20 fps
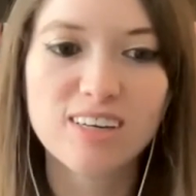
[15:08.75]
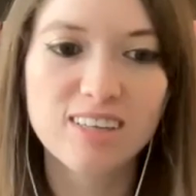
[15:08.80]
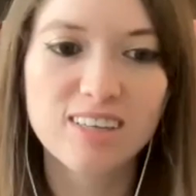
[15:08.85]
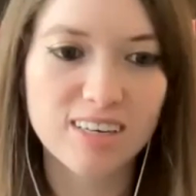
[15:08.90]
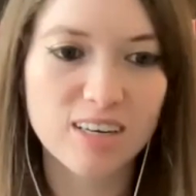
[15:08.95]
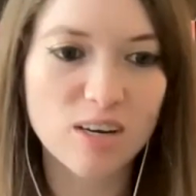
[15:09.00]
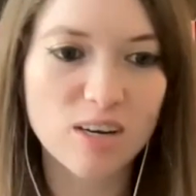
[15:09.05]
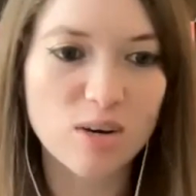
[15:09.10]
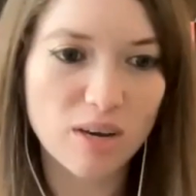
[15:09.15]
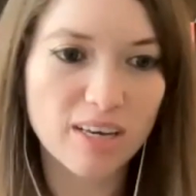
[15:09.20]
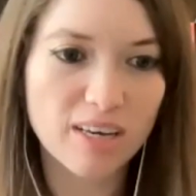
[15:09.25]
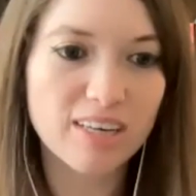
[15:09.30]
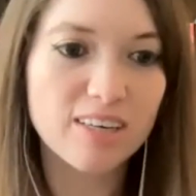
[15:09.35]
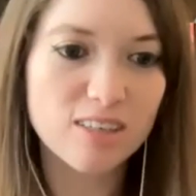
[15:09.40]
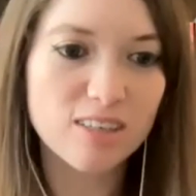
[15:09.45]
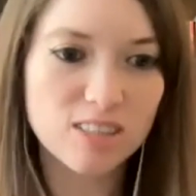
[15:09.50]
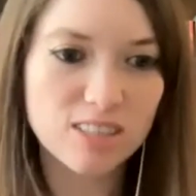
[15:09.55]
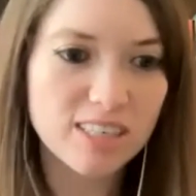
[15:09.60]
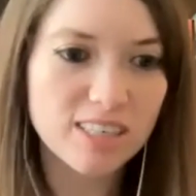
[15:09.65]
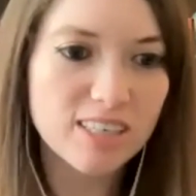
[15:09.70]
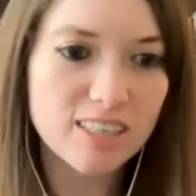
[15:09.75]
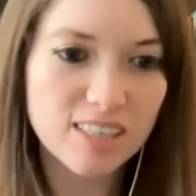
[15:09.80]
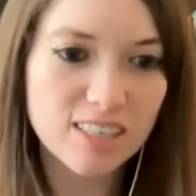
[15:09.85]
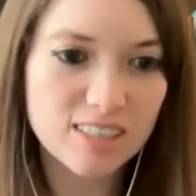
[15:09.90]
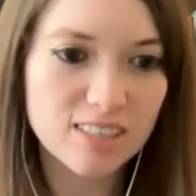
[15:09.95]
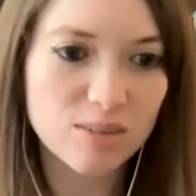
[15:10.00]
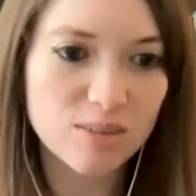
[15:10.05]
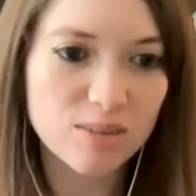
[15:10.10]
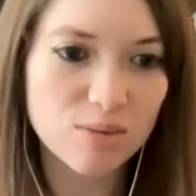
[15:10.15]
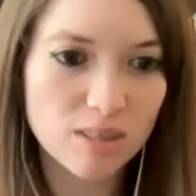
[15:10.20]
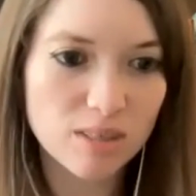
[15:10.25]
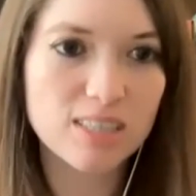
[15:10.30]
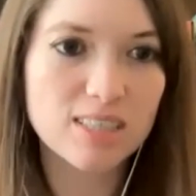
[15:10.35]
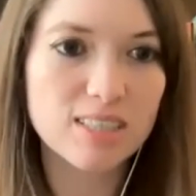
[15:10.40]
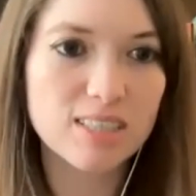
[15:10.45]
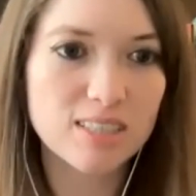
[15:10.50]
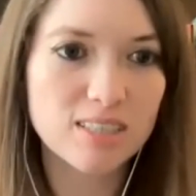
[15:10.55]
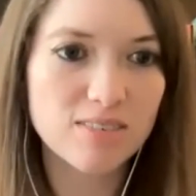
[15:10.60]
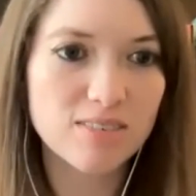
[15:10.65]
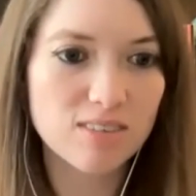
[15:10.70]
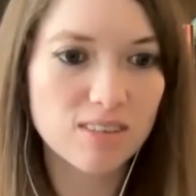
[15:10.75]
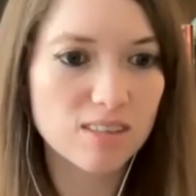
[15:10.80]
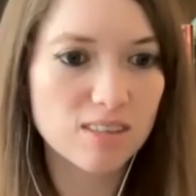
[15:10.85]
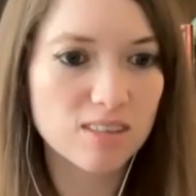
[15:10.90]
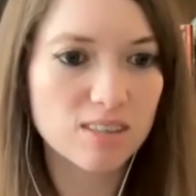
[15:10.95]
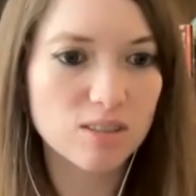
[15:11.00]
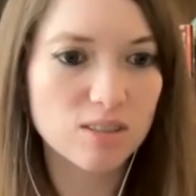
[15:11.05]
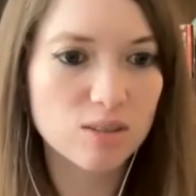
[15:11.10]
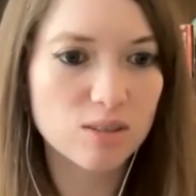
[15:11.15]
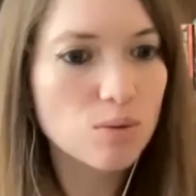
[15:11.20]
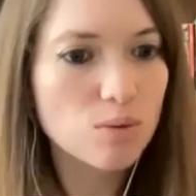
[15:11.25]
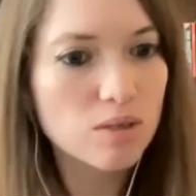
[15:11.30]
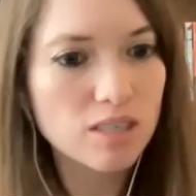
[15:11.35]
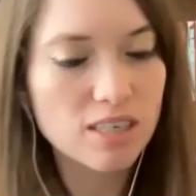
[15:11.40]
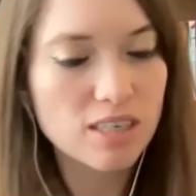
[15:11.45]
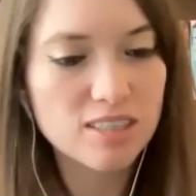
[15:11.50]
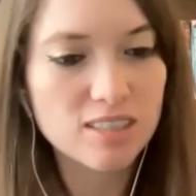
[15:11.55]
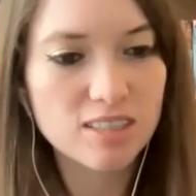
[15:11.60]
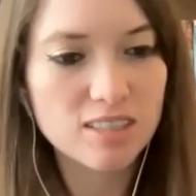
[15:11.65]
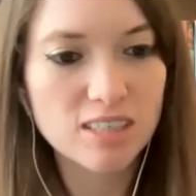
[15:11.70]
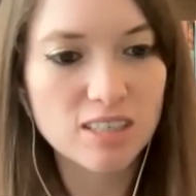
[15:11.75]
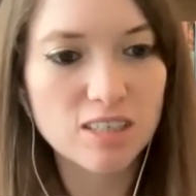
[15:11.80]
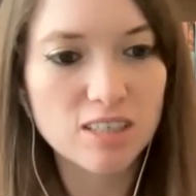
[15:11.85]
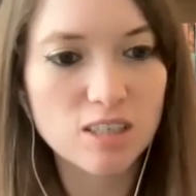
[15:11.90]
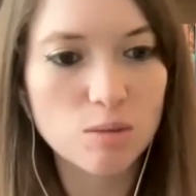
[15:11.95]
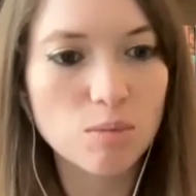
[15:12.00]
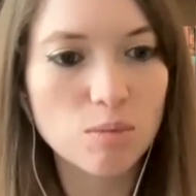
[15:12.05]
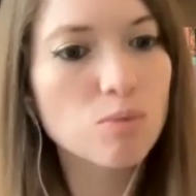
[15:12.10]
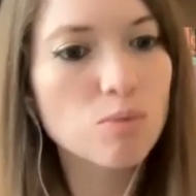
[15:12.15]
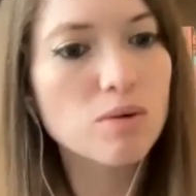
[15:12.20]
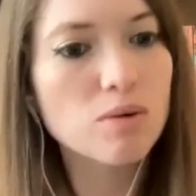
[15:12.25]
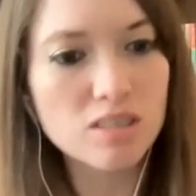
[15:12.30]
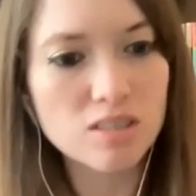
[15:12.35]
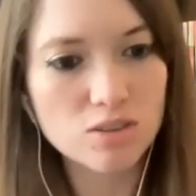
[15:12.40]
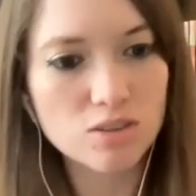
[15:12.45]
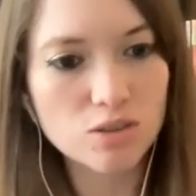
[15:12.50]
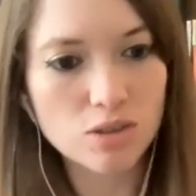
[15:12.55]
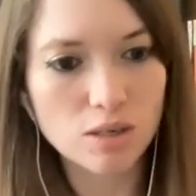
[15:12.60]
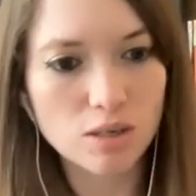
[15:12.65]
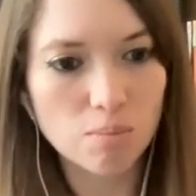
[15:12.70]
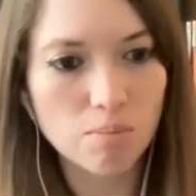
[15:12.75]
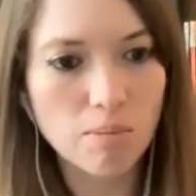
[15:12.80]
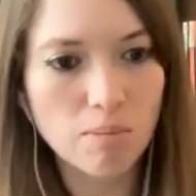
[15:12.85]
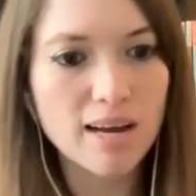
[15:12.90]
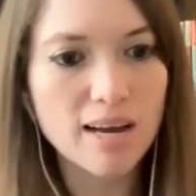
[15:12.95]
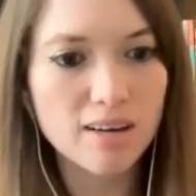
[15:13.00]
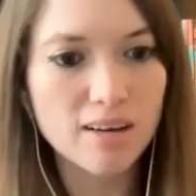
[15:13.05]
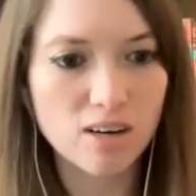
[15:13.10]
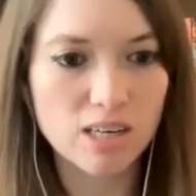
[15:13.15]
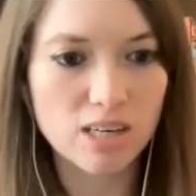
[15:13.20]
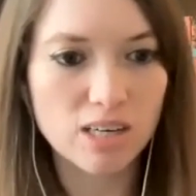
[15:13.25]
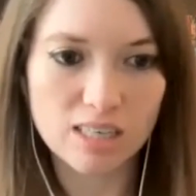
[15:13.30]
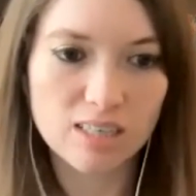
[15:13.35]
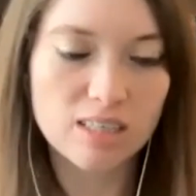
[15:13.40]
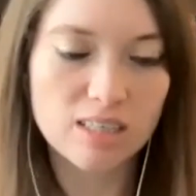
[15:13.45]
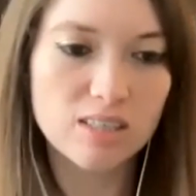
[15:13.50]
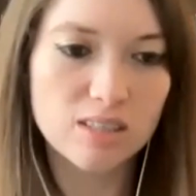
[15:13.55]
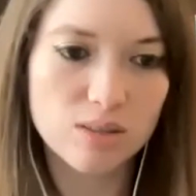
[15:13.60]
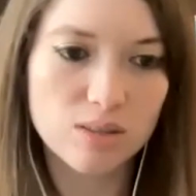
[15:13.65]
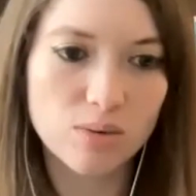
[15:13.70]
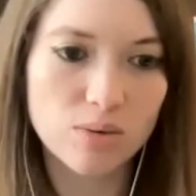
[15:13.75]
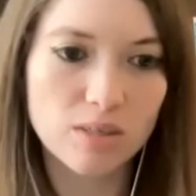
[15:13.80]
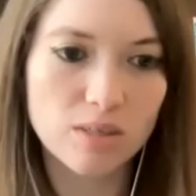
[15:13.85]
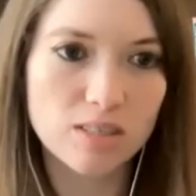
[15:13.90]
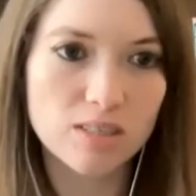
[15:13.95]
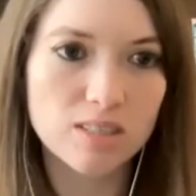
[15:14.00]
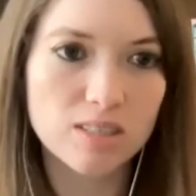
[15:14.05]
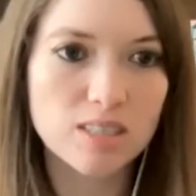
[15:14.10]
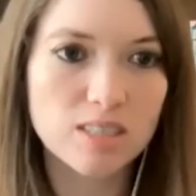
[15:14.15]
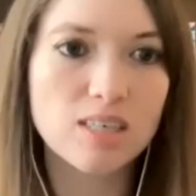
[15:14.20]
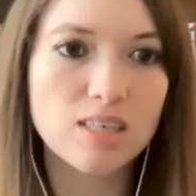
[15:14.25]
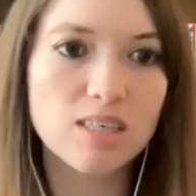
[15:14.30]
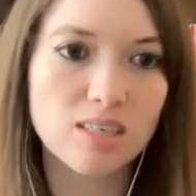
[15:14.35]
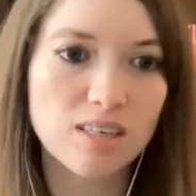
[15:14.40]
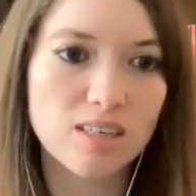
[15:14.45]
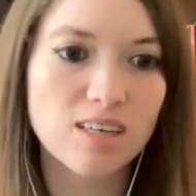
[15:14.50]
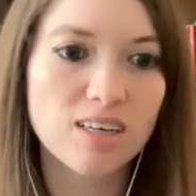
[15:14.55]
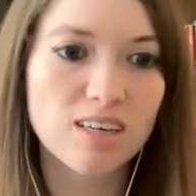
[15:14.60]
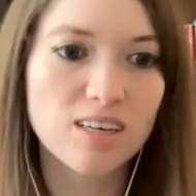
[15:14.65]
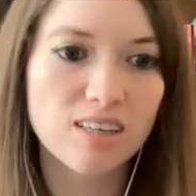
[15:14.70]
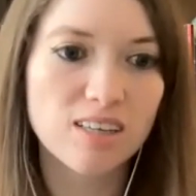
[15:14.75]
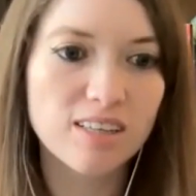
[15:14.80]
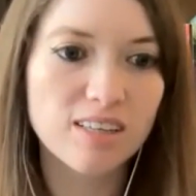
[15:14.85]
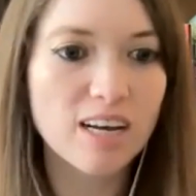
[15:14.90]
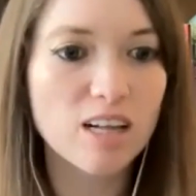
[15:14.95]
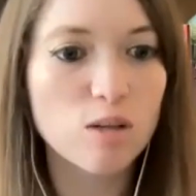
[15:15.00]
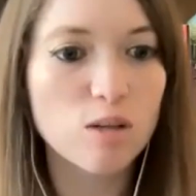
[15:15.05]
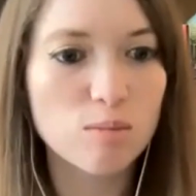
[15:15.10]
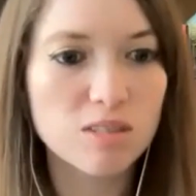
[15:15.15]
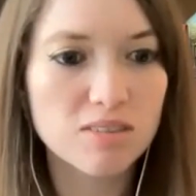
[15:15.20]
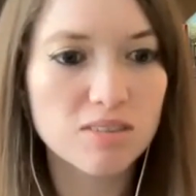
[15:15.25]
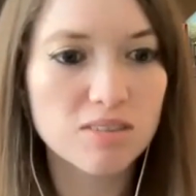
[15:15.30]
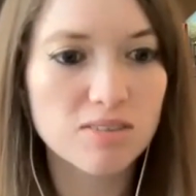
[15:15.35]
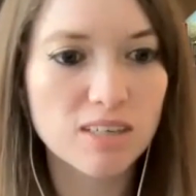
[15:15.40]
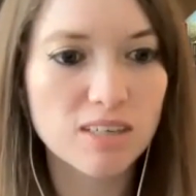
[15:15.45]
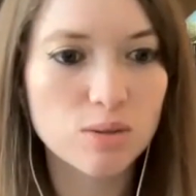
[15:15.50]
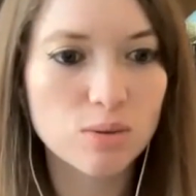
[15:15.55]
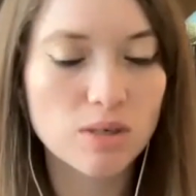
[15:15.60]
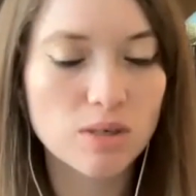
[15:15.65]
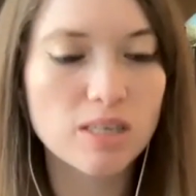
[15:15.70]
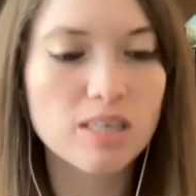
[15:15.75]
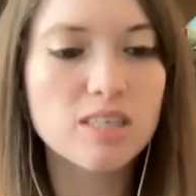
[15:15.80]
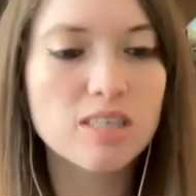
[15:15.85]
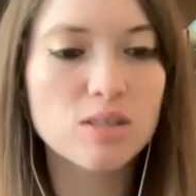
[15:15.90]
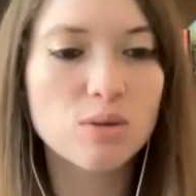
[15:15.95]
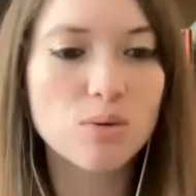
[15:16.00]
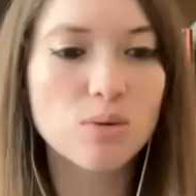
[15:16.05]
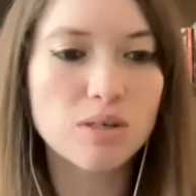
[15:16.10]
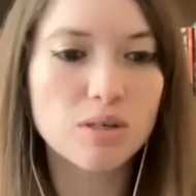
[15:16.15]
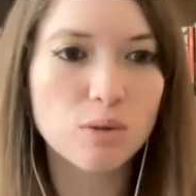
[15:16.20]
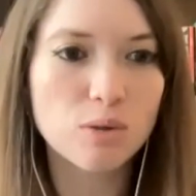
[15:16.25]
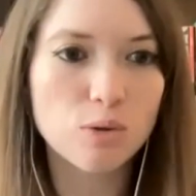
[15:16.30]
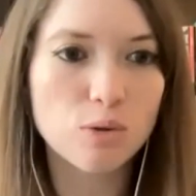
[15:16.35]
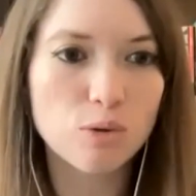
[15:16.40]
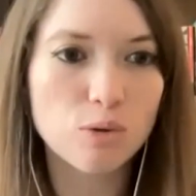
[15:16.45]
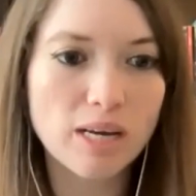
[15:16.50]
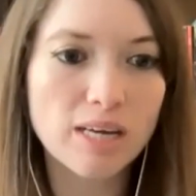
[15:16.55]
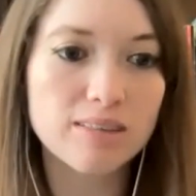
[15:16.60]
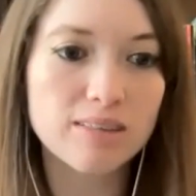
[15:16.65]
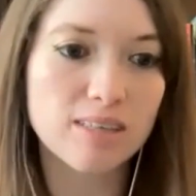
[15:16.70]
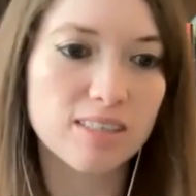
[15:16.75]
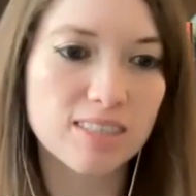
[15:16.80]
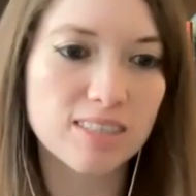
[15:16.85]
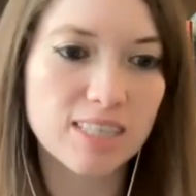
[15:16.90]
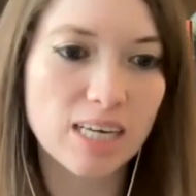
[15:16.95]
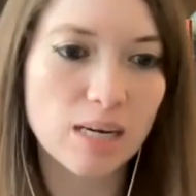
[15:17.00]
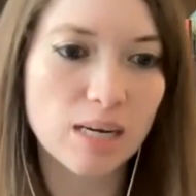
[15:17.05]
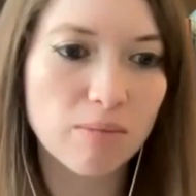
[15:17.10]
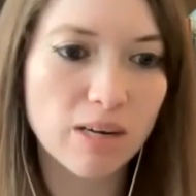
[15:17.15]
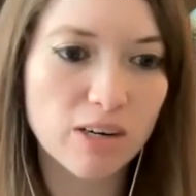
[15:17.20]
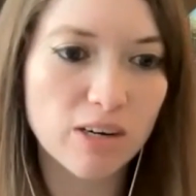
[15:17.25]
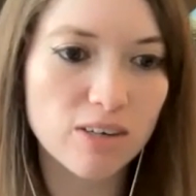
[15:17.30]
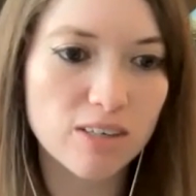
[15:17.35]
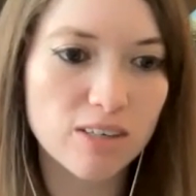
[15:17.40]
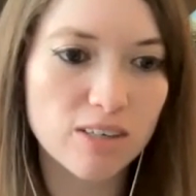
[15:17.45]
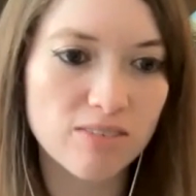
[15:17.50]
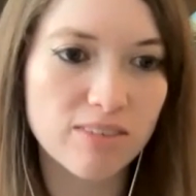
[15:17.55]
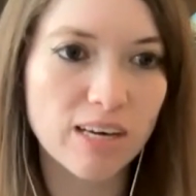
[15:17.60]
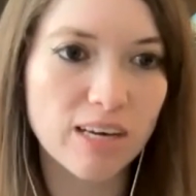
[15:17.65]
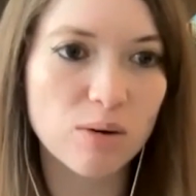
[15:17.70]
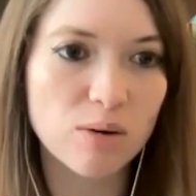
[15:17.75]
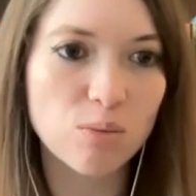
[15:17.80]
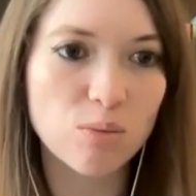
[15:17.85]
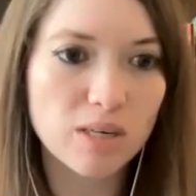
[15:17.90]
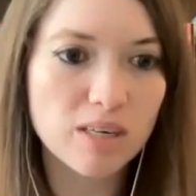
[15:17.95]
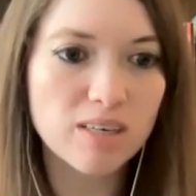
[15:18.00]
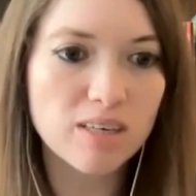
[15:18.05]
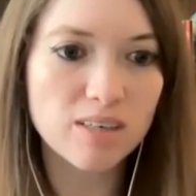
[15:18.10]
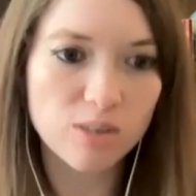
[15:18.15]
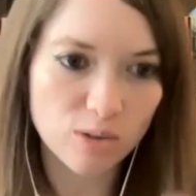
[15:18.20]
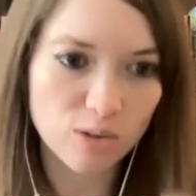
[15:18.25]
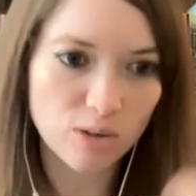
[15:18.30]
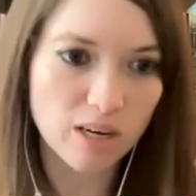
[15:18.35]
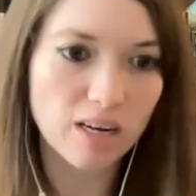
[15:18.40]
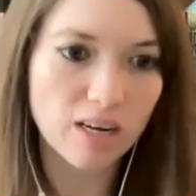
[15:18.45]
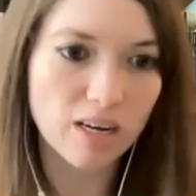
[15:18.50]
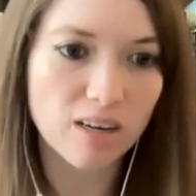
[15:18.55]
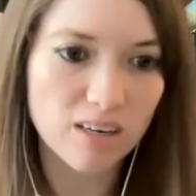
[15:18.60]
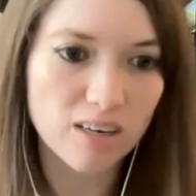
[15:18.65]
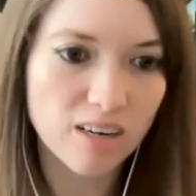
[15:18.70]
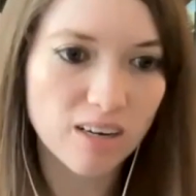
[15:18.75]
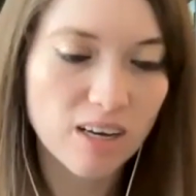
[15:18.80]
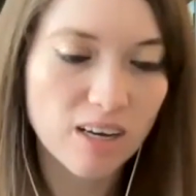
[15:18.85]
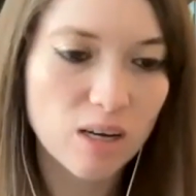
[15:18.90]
like, okay, he doesn't realize he's living this story necessarily, but when he's looking back on it, he's going to see the elements of that story, and he's going to create that same narrative that we created,